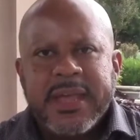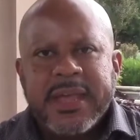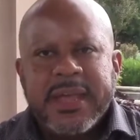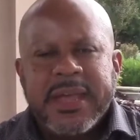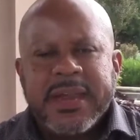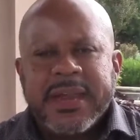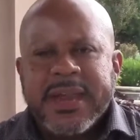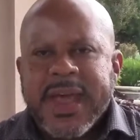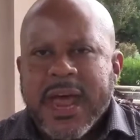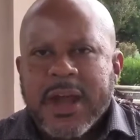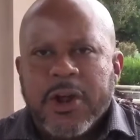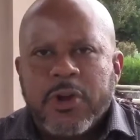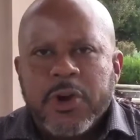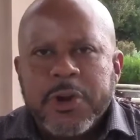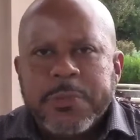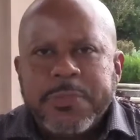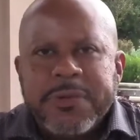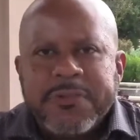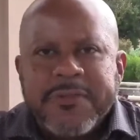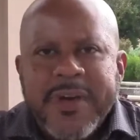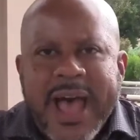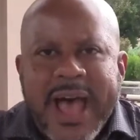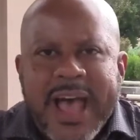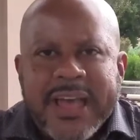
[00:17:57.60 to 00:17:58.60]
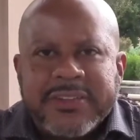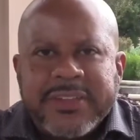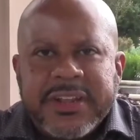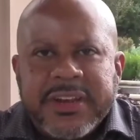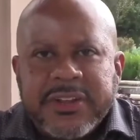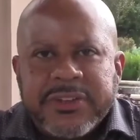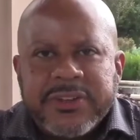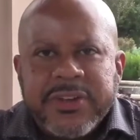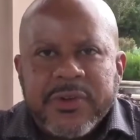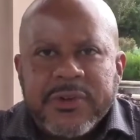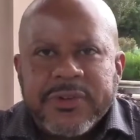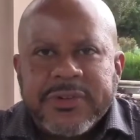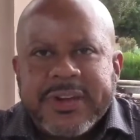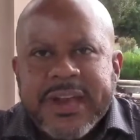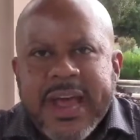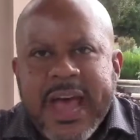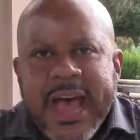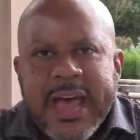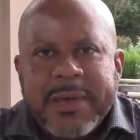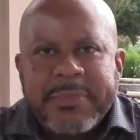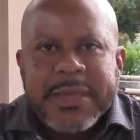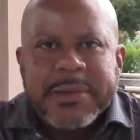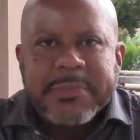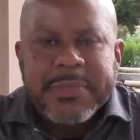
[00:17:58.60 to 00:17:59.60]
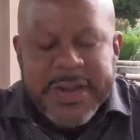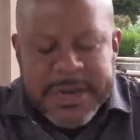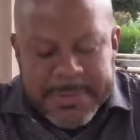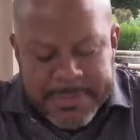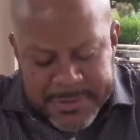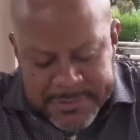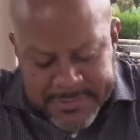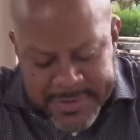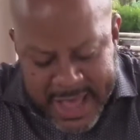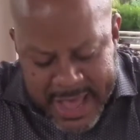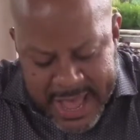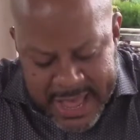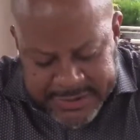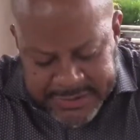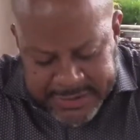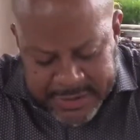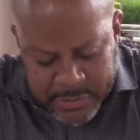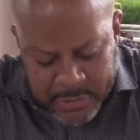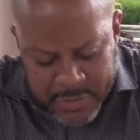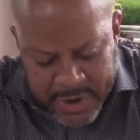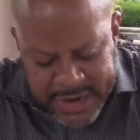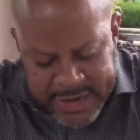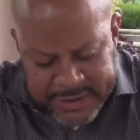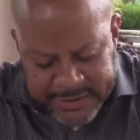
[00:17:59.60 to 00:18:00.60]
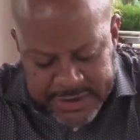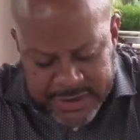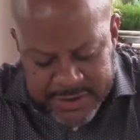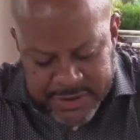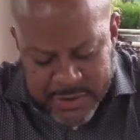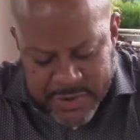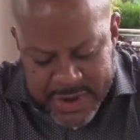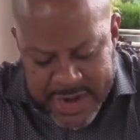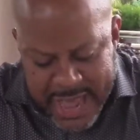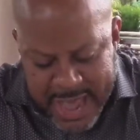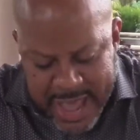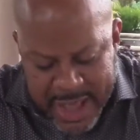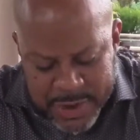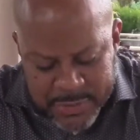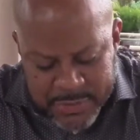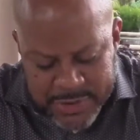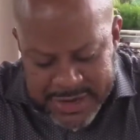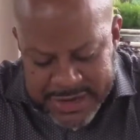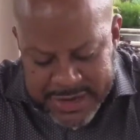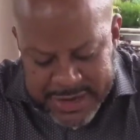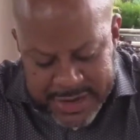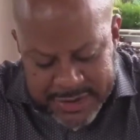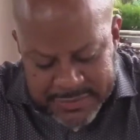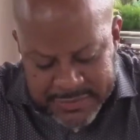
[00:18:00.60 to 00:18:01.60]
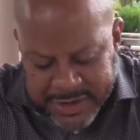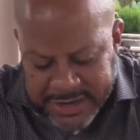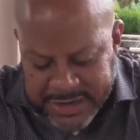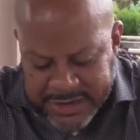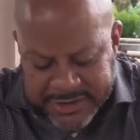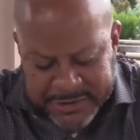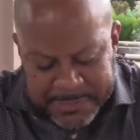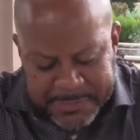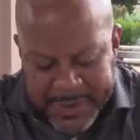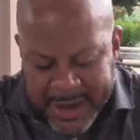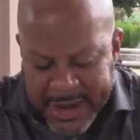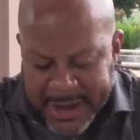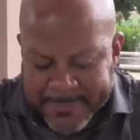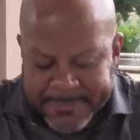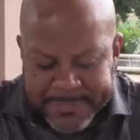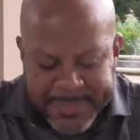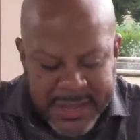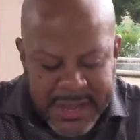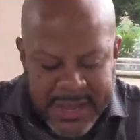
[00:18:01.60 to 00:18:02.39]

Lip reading: He not only provides in his own timing, but he provides in ways that you and I would never expect.